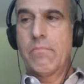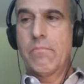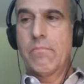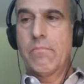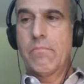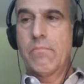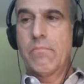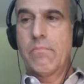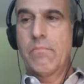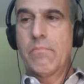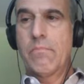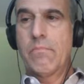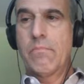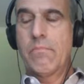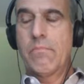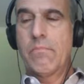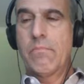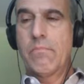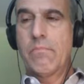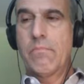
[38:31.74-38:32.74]

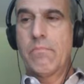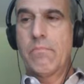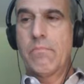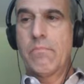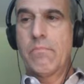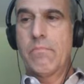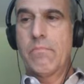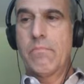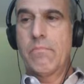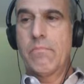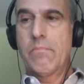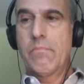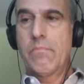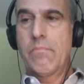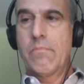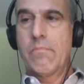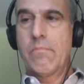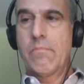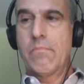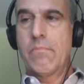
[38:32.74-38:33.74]

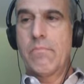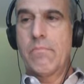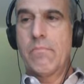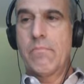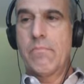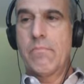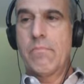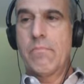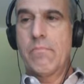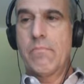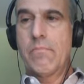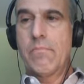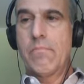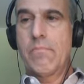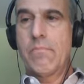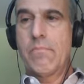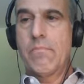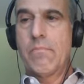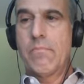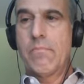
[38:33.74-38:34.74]

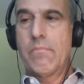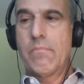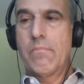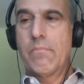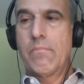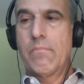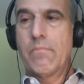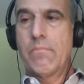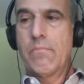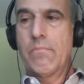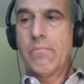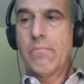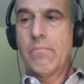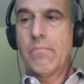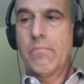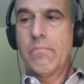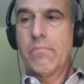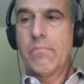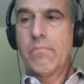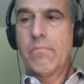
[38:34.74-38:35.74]

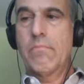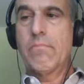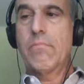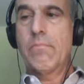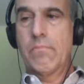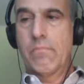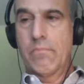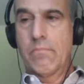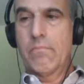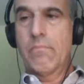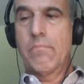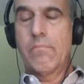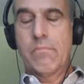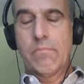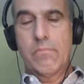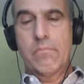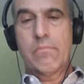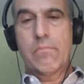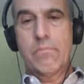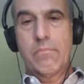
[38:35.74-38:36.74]

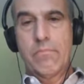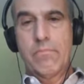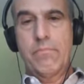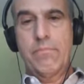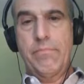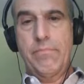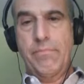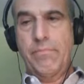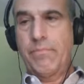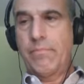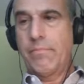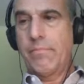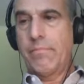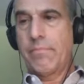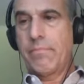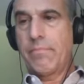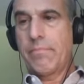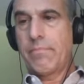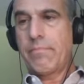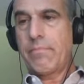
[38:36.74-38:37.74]

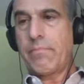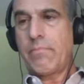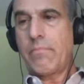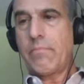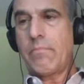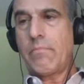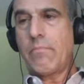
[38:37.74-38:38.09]
No words are spoken by the person on screen.